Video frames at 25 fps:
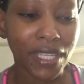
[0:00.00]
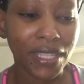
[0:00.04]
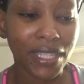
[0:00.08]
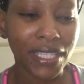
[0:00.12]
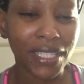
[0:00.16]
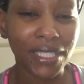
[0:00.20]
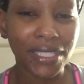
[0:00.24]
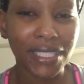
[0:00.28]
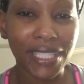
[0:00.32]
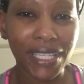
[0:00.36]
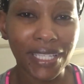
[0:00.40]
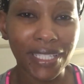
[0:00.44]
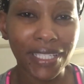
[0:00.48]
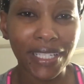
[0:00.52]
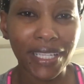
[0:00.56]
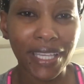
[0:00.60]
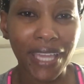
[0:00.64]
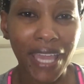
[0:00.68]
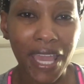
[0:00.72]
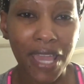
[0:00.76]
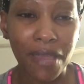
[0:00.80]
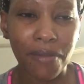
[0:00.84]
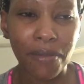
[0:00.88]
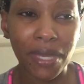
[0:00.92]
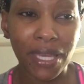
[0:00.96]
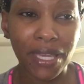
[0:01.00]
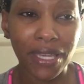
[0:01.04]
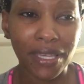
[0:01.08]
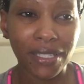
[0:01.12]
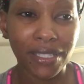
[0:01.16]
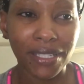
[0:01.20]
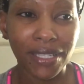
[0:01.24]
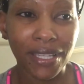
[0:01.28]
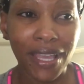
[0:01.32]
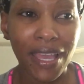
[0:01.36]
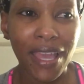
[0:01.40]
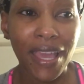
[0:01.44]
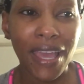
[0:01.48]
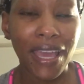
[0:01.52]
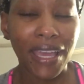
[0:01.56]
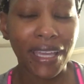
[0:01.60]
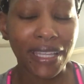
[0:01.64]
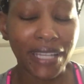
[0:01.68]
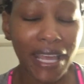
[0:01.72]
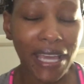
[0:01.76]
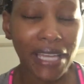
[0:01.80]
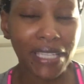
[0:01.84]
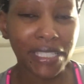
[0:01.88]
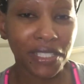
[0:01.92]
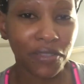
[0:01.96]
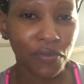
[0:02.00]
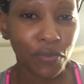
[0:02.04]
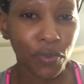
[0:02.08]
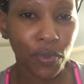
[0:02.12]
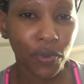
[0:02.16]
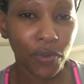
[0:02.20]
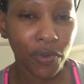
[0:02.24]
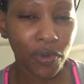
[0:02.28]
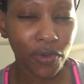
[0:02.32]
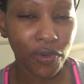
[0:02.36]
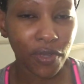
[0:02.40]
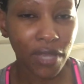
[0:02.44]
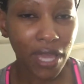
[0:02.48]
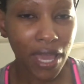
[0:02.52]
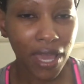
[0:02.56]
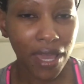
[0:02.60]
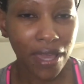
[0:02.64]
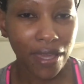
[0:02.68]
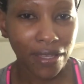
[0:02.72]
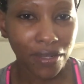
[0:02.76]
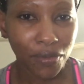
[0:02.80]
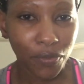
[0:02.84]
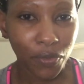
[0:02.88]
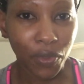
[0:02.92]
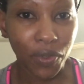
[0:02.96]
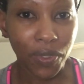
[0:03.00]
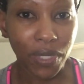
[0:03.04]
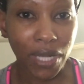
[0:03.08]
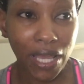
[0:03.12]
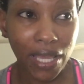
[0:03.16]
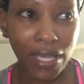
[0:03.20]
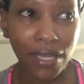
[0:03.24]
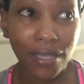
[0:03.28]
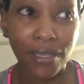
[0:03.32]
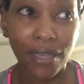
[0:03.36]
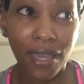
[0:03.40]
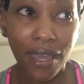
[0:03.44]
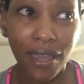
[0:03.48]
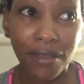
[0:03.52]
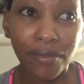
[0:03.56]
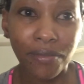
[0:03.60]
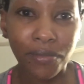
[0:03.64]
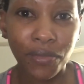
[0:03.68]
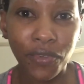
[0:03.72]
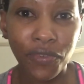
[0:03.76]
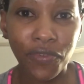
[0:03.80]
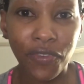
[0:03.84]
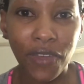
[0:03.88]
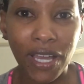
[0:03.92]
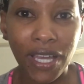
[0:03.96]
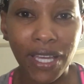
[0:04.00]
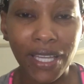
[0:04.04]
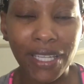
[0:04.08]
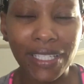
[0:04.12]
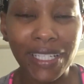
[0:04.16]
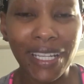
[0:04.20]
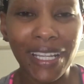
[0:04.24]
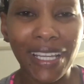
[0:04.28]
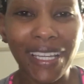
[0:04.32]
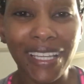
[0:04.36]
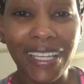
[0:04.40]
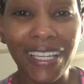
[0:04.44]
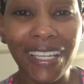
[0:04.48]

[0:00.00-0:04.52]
attendant came in and asked if we were okay, and we were like, yeah, we're fine.